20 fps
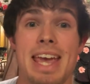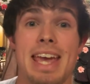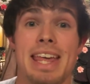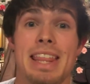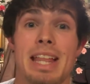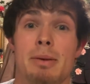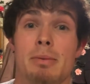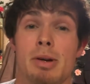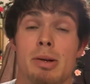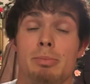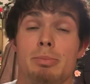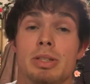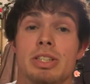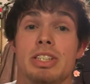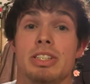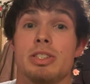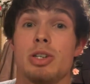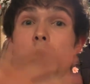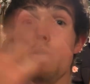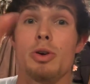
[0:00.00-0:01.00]
and I'm going to put
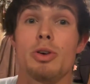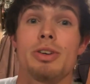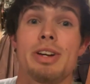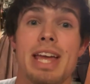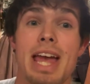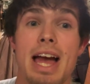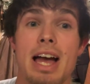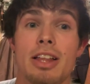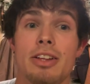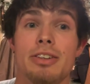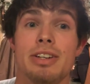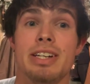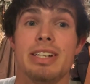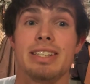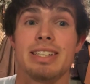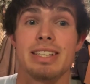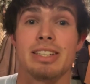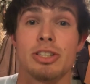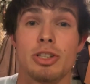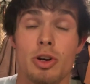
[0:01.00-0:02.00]
the total
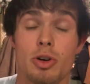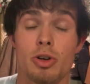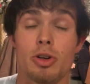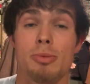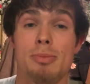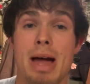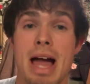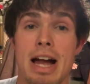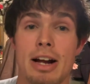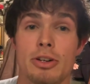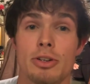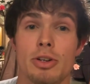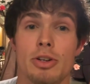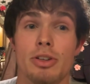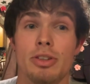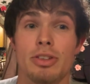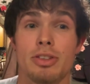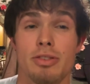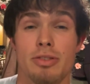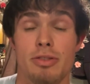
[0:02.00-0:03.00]
calories and total
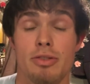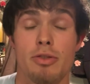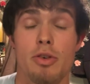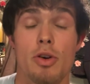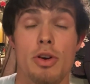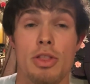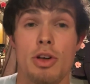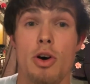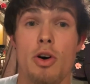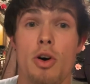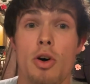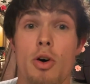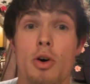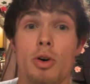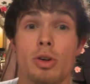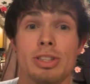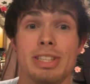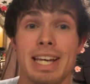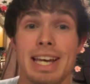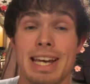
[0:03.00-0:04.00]
macros for the
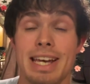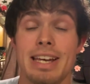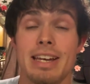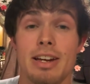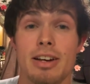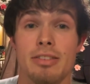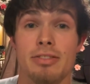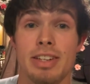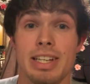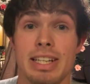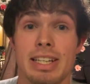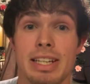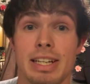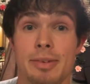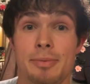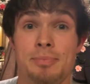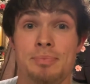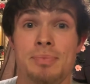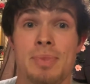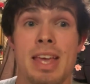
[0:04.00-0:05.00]
whole day of
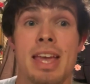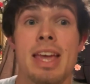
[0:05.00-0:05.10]
eating.